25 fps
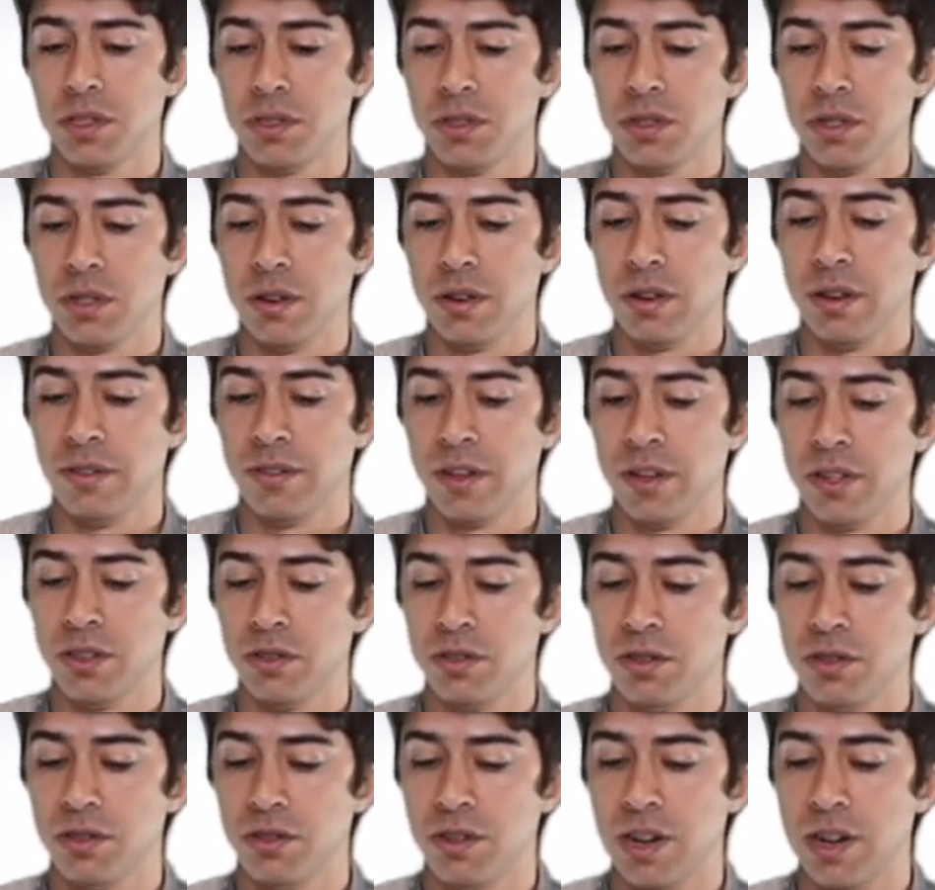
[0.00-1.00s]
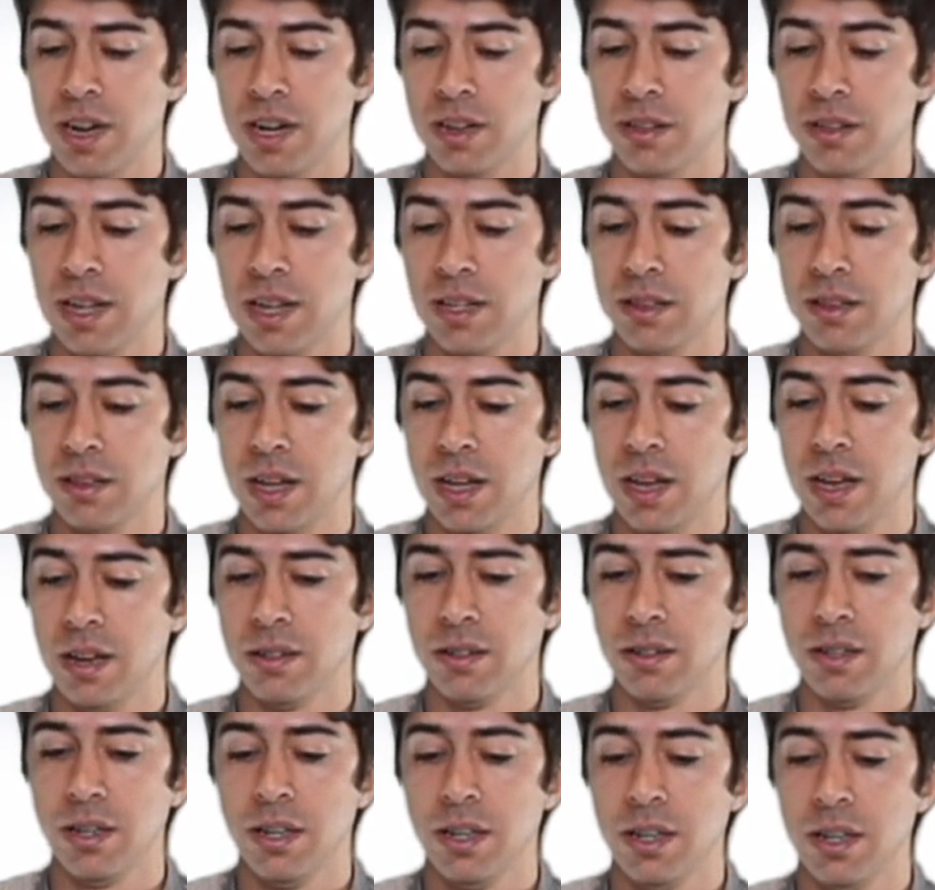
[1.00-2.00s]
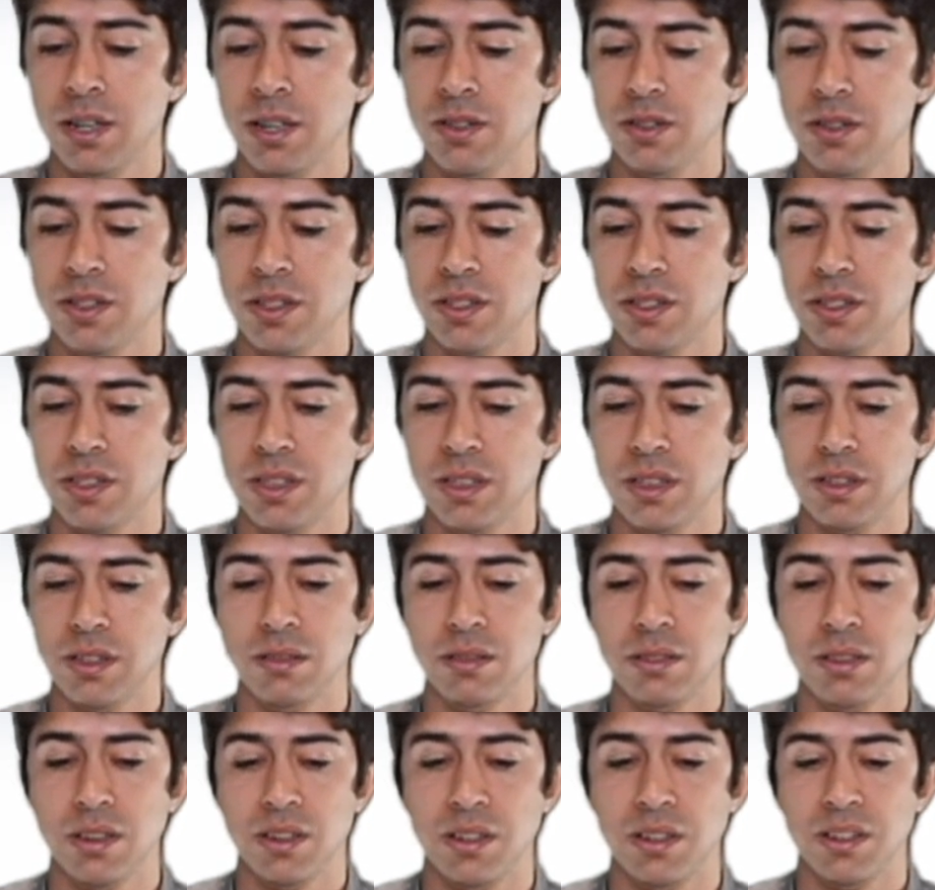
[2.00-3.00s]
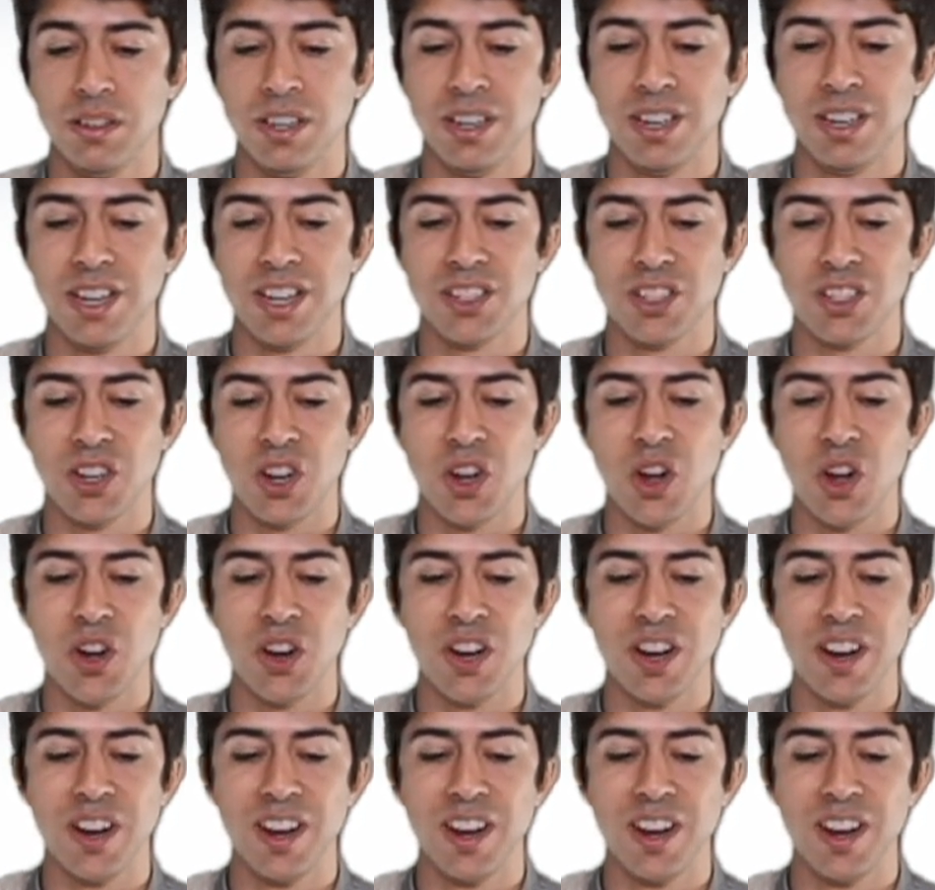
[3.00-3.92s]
So if I just drag that there, you can see it has gone